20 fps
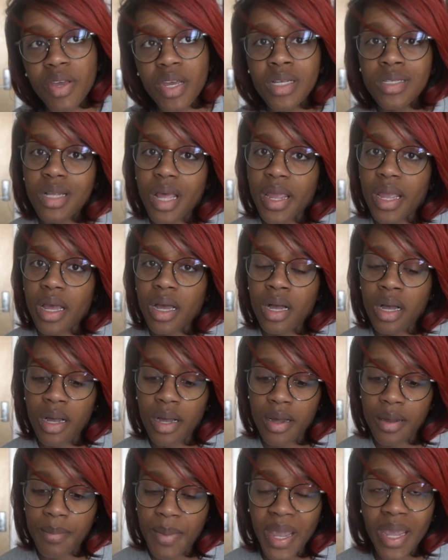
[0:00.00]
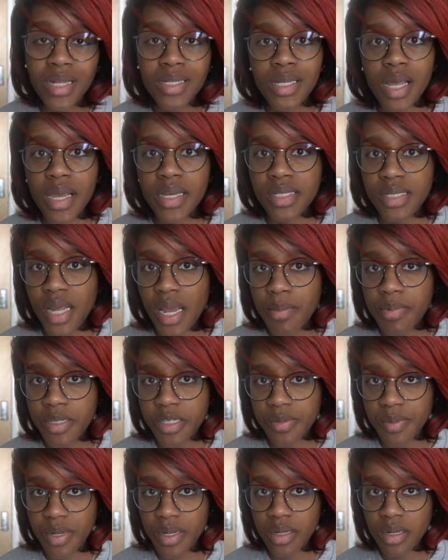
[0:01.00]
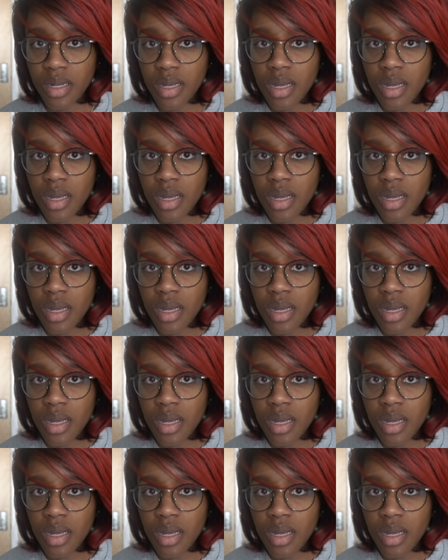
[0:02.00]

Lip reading: is like anti-establishment.